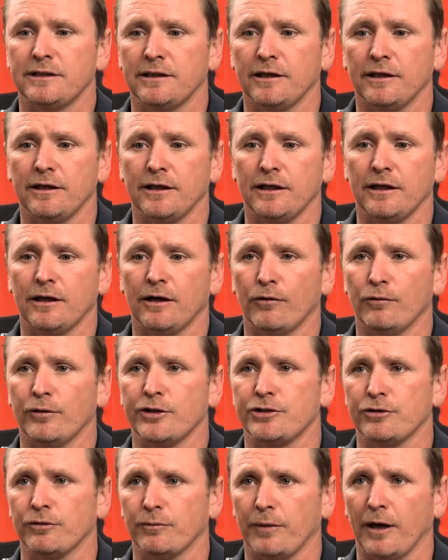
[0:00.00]
The
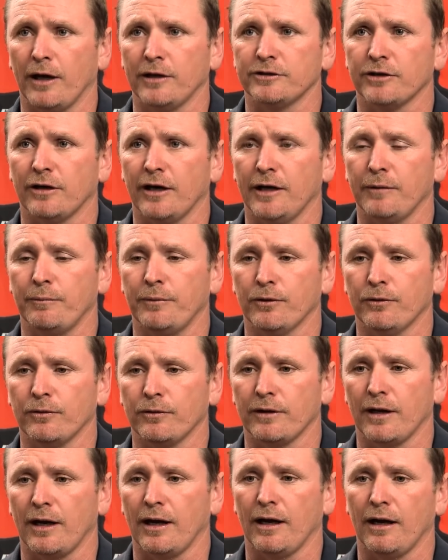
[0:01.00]
original boats I had
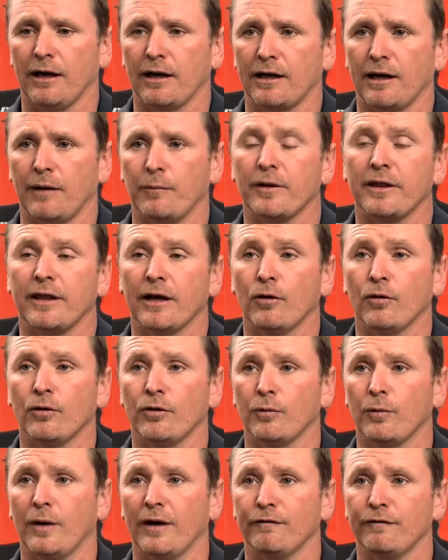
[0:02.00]
built uh, come with the
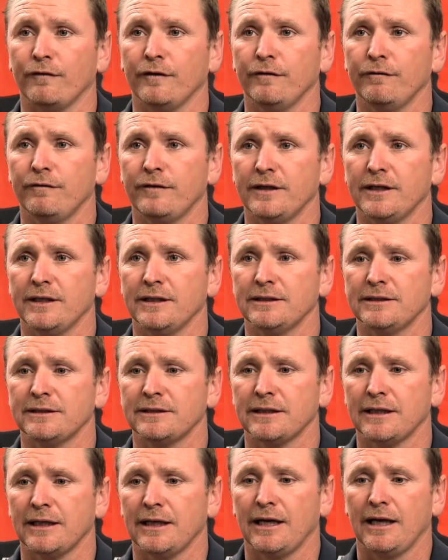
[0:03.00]
Honda 150s.